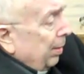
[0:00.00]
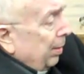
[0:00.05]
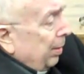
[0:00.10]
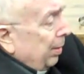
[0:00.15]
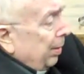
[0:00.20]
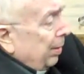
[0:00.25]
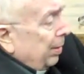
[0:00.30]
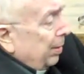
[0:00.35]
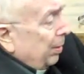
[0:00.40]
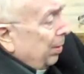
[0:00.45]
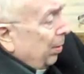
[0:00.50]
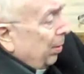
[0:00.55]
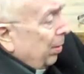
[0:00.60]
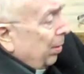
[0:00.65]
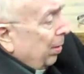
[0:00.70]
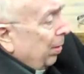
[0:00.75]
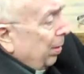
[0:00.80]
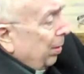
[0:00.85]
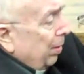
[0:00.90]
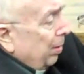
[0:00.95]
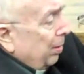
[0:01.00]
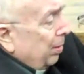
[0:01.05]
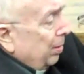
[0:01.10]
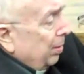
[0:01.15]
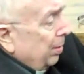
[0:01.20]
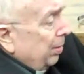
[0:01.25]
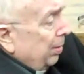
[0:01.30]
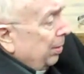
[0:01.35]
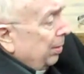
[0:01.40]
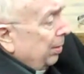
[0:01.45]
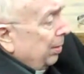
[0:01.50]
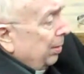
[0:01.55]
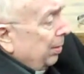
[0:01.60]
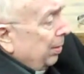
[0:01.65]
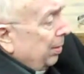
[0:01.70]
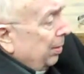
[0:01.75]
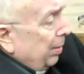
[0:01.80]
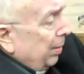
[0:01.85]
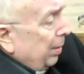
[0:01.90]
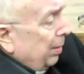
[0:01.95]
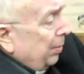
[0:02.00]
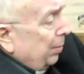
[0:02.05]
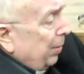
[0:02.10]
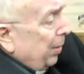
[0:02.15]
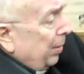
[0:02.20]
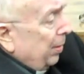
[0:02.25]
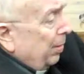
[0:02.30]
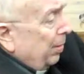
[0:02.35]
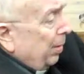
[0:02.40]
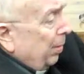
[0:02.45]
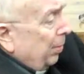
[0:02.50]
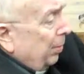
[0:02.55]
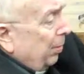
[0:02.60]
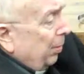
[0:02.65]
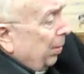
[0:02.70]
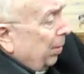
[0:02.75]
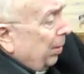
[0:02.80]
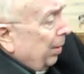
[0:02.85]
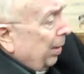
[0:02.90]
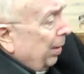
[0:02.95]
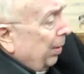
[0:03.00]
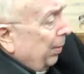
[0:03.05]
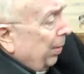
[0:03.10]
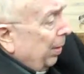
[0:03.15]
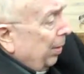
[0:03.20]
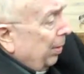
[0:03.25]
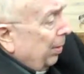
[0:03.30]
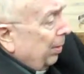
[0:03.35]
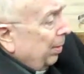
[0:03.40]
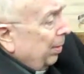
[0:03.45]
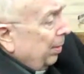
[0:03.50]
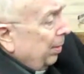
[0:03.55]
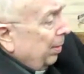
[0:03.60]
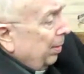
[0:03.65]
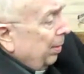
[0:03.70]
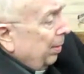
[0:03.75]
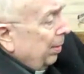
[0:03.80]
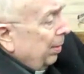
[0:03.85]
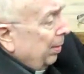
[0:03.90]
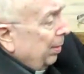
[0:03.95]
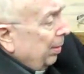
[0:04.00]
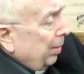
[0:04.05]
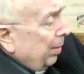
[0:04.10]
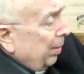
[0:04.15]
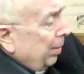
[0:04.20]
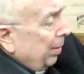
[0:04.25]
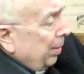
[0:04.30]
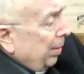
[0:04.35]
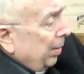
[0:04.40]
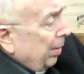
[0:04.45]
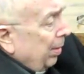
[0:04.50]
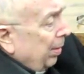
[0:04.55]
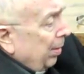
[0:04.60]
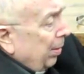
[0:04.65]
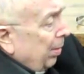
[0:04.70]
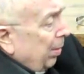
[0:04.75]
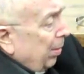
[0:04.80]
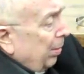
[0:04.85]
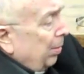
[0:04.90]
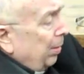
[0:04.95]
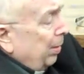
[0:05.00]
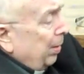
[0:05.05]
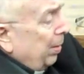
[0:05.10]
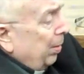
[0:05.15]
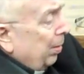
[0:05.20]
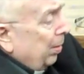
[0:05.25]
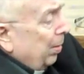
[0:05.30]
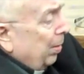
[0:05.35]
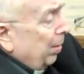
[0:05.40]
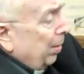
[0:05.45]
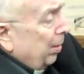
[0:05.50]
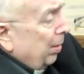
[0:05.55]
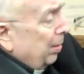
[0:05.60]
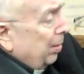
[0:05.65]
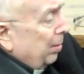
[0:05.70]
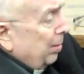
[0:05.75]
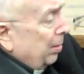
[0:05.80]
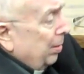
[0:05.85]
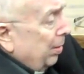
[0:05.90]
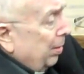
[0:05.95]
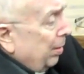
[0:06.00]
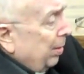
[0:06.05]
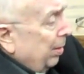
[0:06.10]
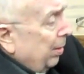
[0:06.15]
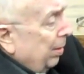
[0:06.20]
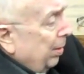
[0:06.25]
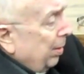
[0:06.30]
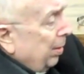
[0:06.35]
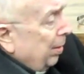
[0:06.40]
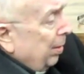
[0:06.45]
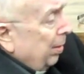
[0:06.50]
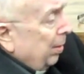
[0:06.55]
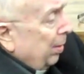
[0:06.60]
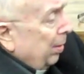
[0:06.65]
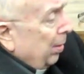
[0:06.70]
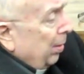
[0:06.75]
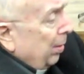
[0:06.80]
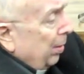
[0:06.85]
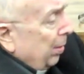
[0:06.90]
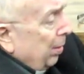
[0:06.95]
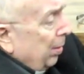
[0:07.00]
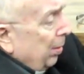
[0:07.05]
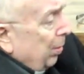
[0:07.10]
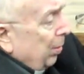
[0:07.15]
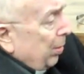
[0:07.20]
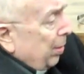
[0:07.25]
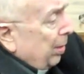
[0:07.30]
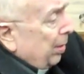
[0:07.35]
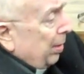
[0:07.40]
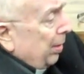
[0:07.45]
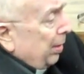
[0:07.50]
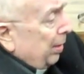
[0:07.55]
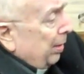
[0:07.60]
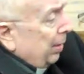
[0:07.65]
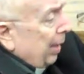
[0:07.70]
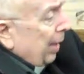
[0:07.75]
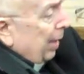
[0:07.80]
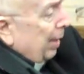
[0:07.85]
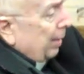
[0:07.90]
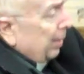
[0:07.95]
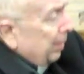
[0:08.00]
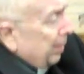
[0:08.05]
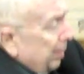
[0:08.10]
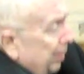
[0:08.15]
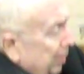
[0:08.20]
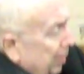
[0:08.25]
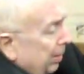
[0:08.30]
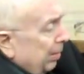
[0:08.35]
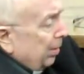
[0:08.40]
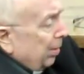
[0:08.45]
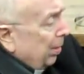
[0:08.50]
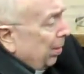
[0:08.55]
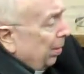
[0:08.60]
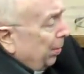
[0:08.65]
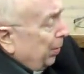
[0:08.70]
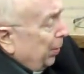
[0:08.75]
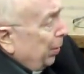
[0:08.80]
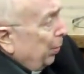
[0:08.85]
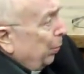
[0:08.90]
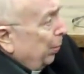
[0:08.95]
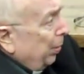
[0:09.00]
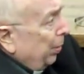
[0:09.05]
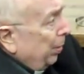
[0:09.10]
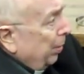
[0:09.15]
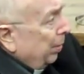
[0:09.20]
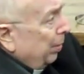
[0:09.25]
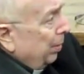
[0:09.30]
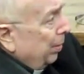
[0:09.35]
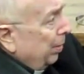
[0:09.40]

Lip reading: This occurs, the experience I'm talking about, only occurs within that communion